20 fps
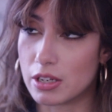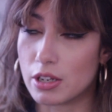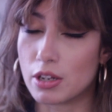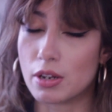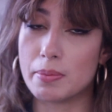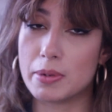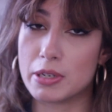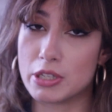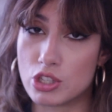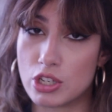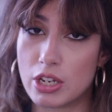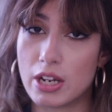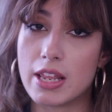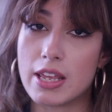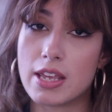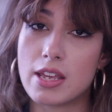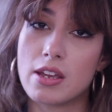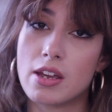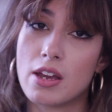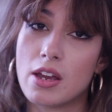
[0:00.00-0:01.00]
a little bit
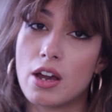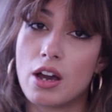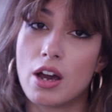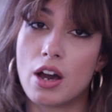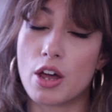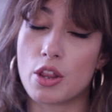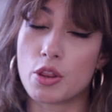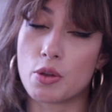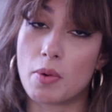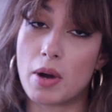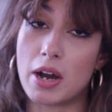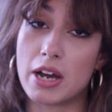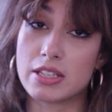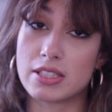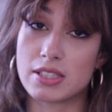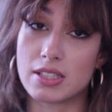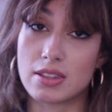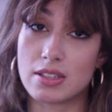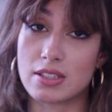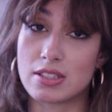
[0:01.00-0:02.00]
chilly.
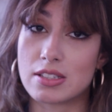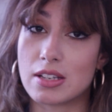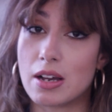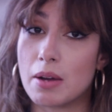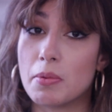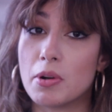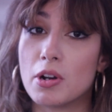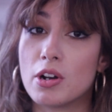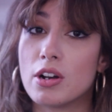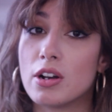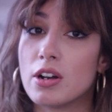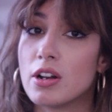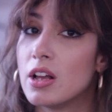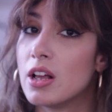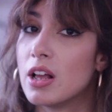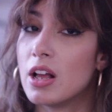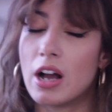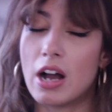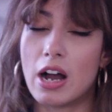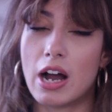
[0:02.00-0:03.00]
Otherwise, in the summer,
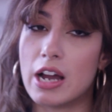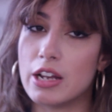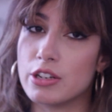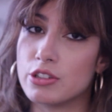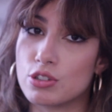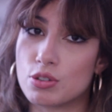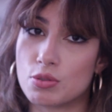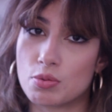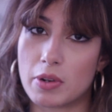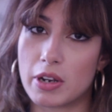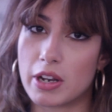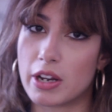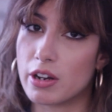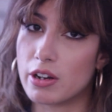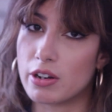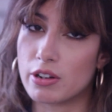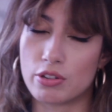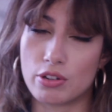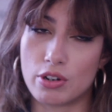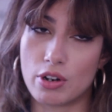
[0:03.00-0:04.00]
I just
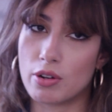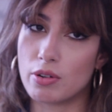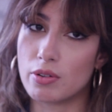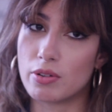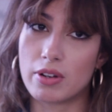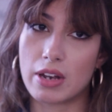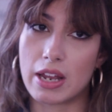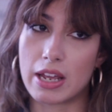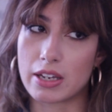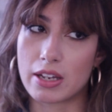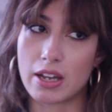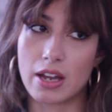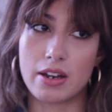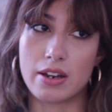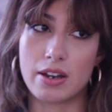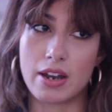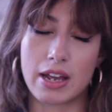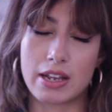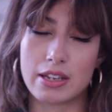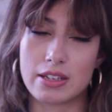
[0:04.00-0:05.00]
wear, you know, like a
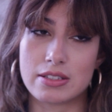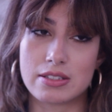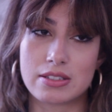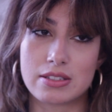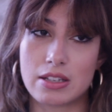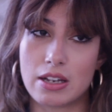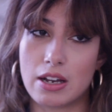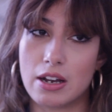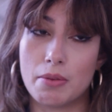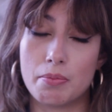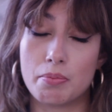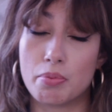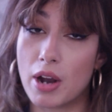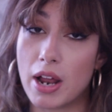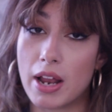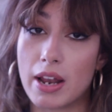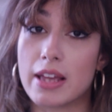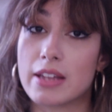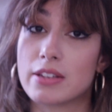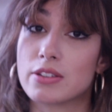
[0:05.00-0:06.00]
nice
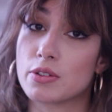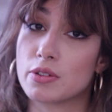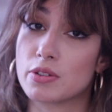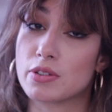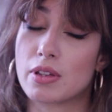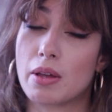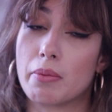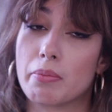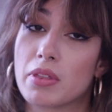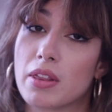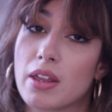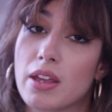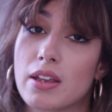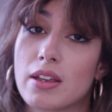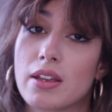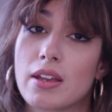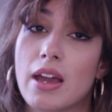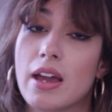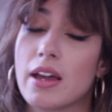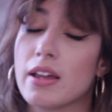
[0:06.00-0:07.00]
bralette or
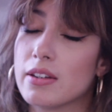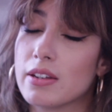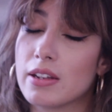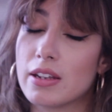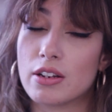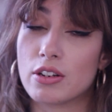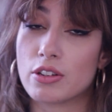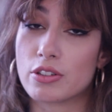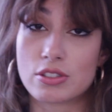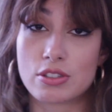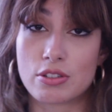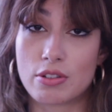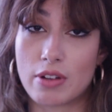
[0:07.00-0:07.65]
something, and it looks